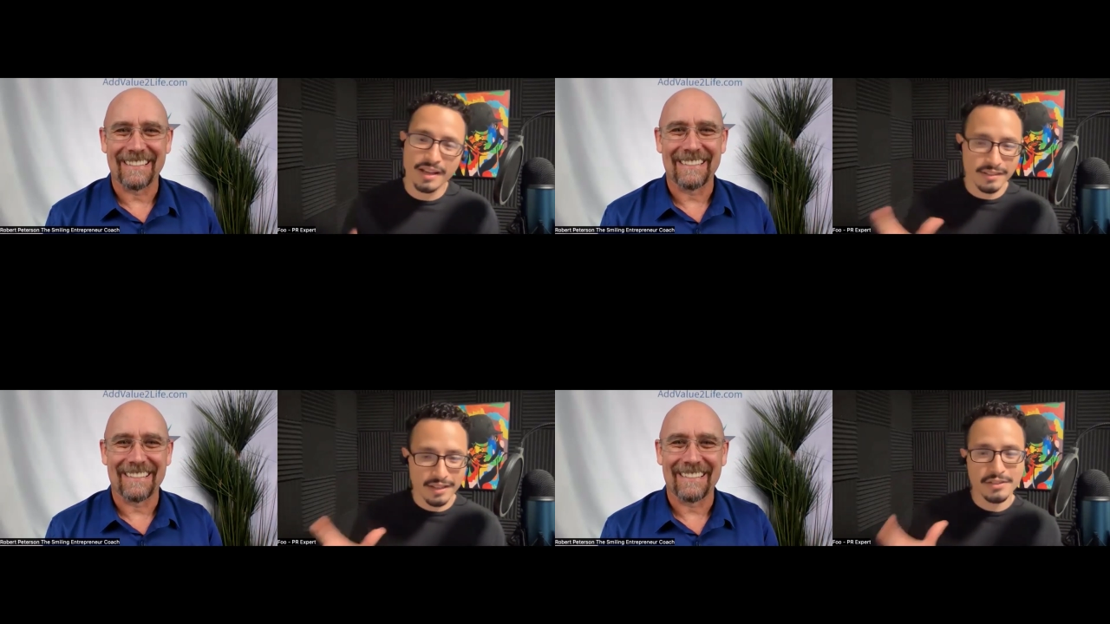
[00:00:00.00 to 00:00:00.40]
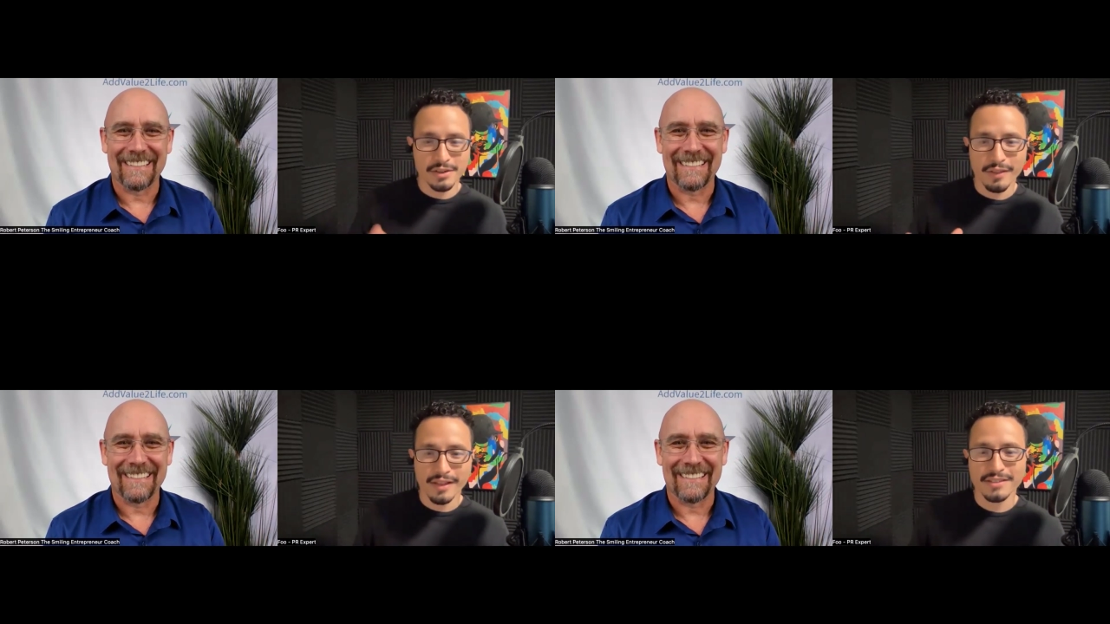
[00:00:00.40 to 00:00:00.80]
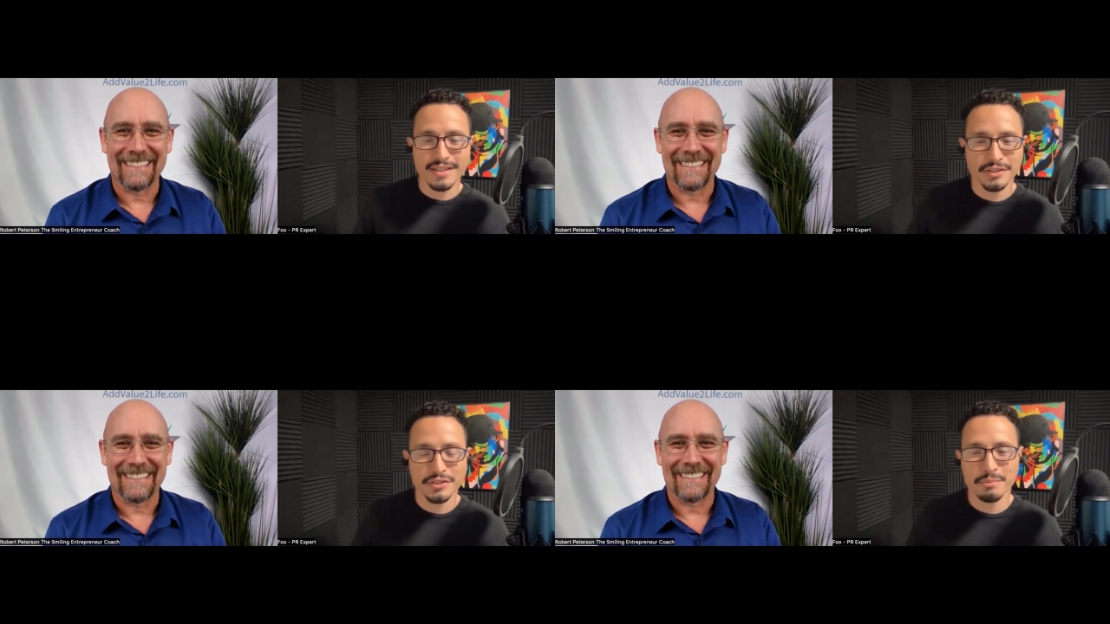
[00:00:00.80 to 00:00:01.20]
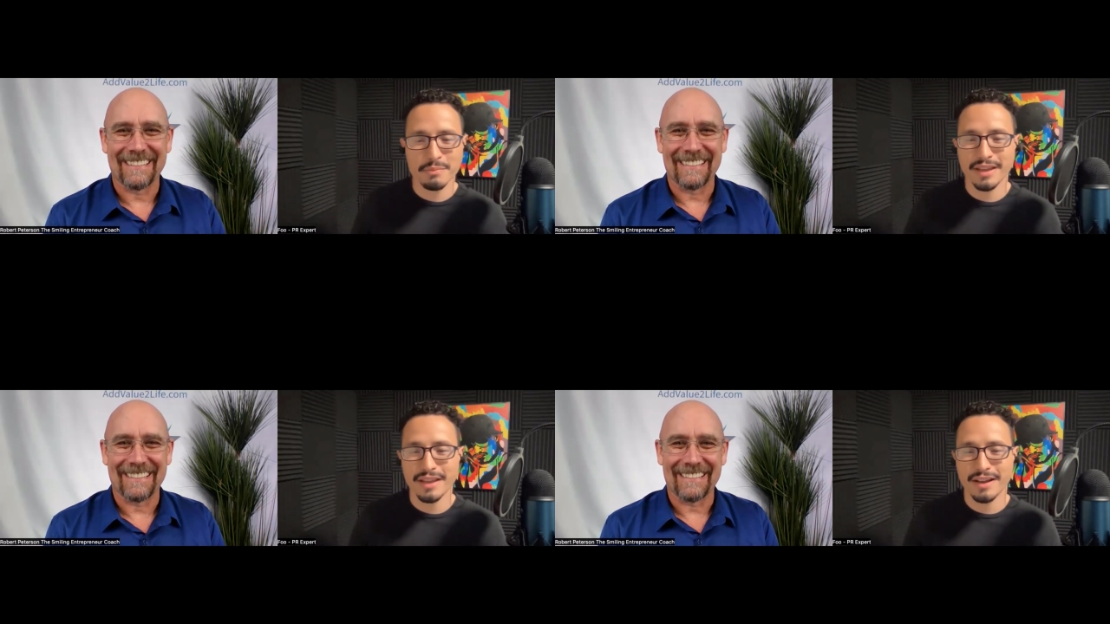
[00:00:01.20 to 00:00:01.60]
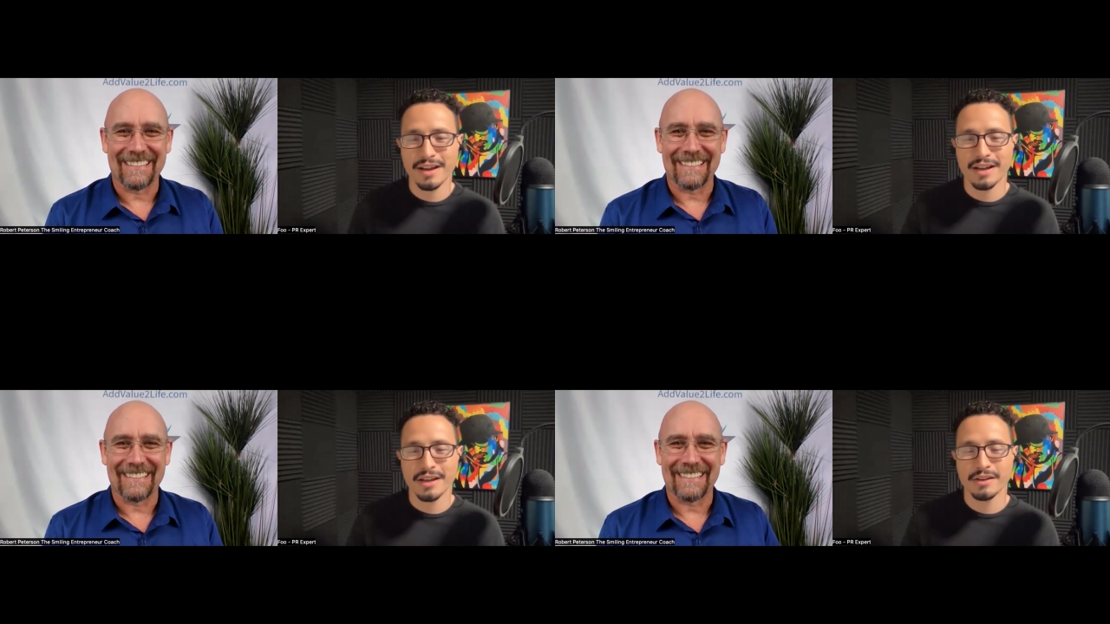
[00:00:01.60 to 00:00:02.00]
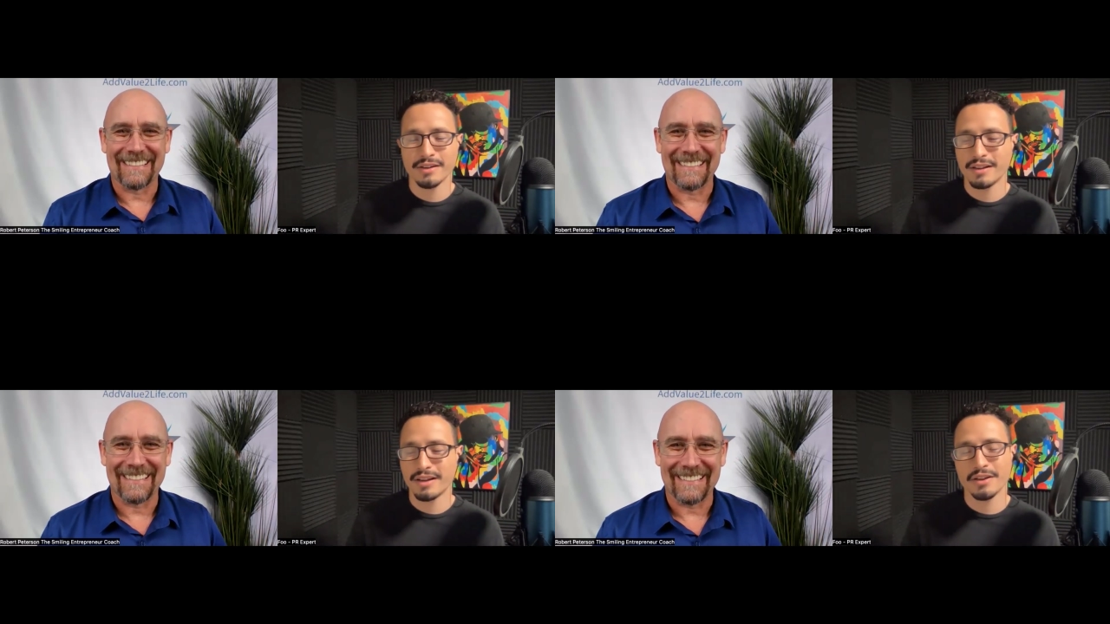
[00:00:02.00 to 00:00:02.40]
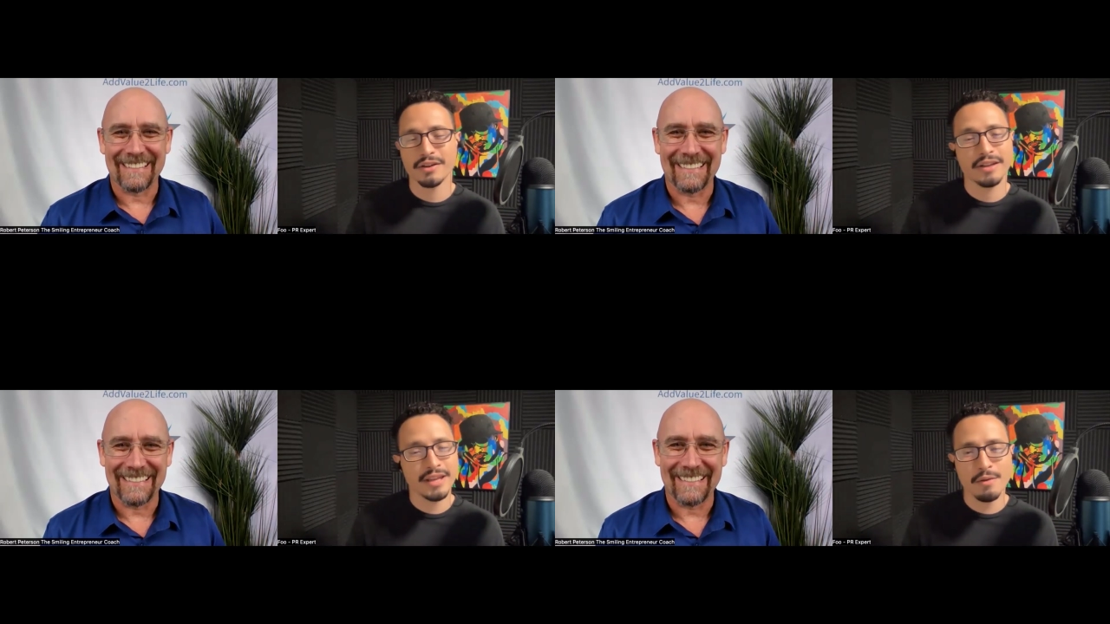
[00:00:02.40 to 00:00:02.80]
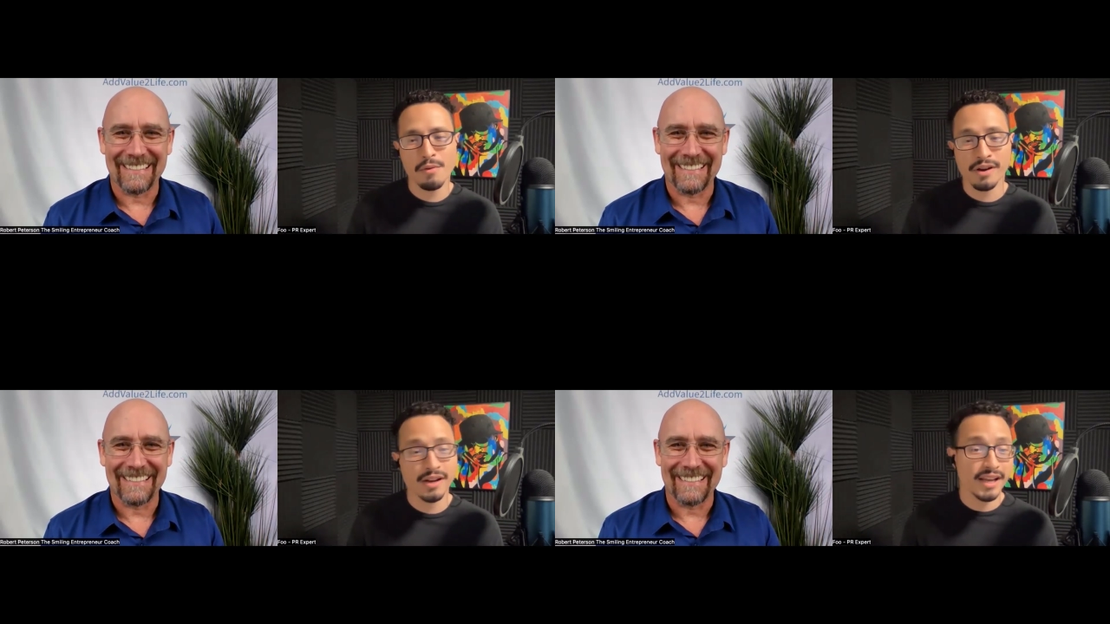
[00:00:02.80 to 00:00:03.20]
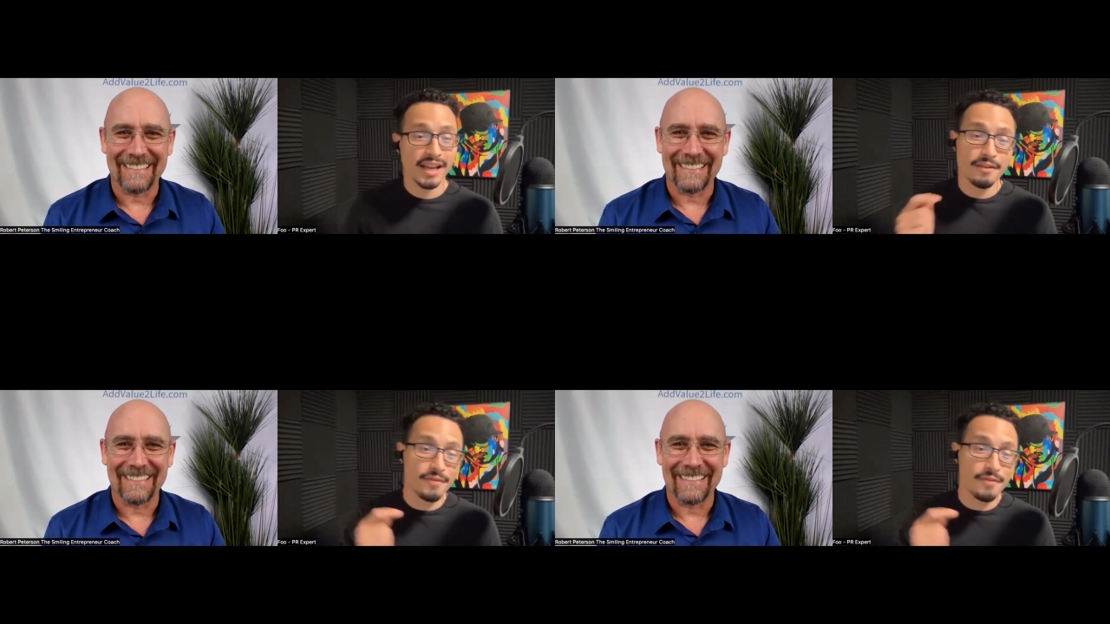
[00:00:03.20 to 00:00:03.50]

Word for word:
Speaker 1: that that you know that that should be a, a good a good keyword. And